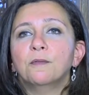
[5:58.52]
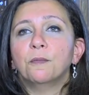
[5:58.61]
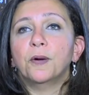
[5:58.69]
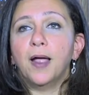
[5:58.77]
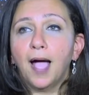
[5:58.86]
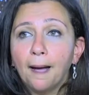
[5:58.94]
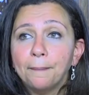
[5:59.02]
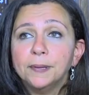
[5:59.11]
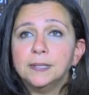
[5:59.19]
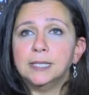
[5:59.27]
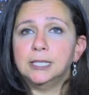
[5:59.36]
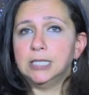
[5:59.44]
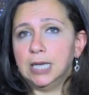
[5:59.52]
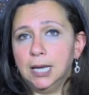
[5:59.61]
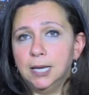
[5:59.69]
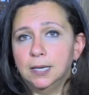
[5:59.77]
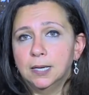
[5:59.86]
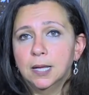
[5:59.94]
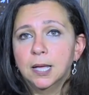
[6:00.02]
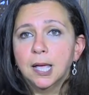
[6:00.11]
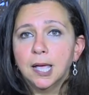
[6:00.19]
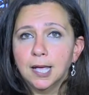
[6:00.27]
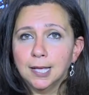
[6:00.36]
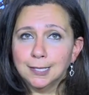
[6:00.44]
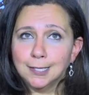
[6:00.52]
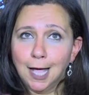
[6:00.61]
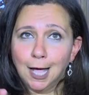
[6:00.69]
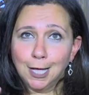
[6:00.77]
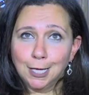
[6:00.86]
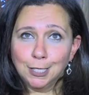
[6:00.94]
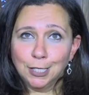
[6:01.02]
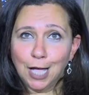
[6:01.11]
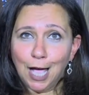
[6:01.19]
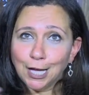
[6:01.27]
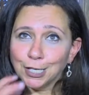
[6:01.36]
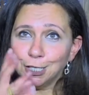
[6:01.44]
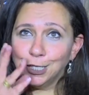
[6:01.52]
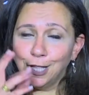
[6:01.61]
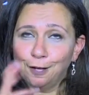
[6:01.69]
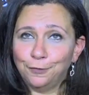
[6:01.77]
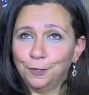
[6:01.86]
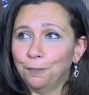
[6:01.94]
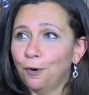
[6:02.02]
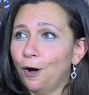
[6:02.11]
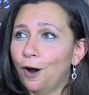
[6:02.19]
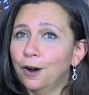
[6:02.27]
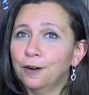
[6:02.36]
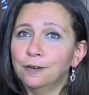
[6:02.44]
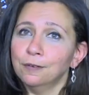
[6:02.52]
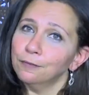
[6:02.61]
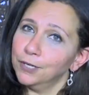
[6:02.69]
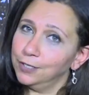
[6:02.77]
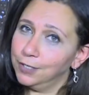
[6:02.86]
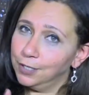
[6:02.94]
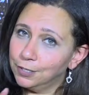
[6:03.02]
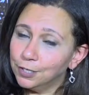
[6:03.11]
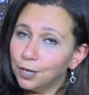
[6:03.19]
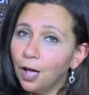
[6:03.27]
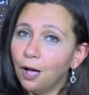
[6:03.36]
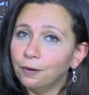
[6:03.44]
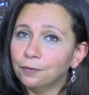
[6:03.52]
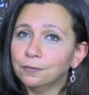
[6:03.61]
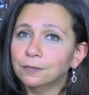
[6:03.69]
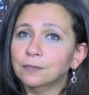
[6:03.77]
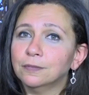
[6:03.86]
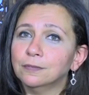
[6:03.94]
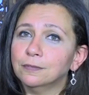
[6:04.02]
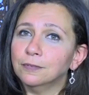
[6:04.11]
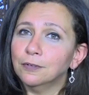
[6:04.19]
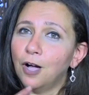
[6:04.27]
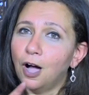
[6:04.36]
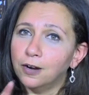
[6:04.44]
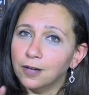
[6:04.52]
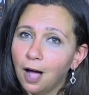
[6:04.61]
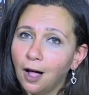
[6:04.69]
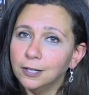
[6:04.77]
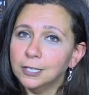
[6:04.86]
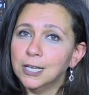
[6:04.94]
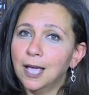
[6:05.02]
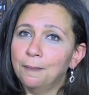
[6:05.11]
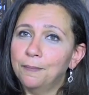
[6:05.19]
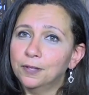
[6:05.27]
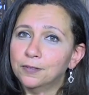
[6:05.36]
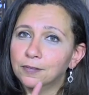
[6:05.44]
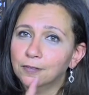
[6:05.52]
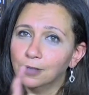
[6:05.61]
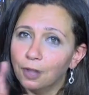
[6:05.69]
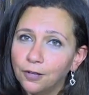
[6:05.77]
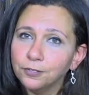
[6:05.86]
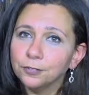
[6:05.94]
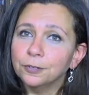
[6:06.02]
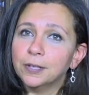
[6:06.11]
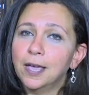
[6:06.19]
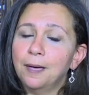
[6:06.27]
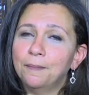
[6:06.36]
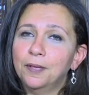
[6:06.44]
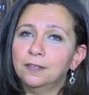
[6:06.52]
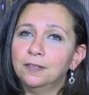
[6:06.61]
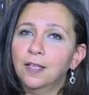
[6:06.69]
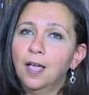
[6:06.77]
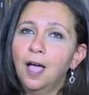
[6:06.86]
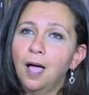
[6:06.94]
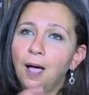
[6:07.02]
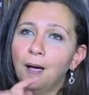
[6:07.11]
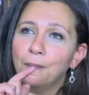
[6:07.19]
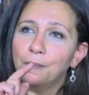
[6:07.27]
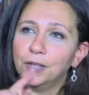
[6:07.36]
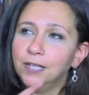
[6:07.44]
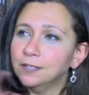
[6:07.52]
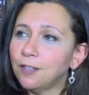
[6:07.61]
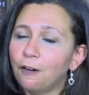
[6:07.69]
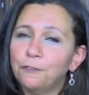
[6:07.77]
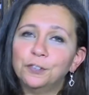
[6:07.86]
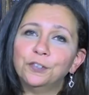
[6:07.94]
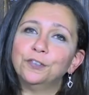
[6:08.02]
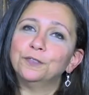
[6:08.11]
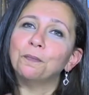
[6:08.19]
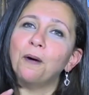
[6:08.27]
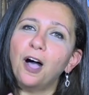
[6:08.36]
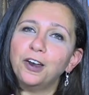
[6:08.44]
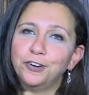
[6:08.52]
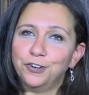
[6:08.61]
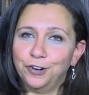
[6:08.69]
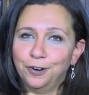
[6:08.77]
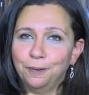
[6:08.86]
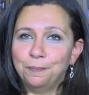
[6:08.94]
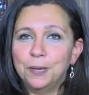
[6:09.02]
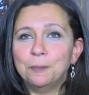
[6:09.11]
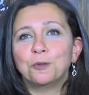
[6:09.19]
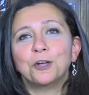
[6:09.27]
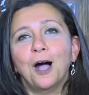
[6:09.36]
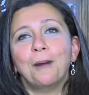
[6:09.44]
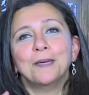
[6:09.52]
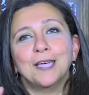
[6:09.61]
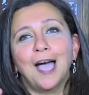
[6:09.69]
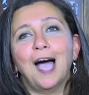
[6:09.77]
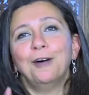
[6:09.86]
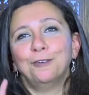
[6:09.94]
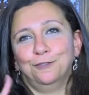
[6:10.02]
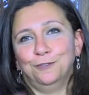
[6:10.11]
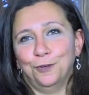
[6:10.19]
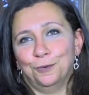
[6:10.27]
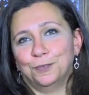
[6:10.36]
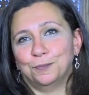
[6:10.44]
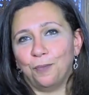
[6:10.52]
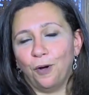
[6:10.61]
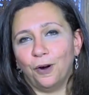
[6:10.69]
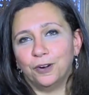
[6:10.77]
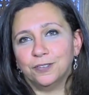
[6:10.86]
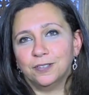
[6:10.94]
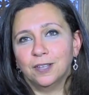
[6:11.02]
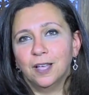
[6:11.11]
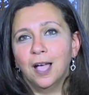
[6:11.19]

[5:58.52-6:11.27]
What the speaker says: What happened to Jane is that as she left the bar, what you to know, on a college campus, law school campus, police officers monitor people coming out of those bars.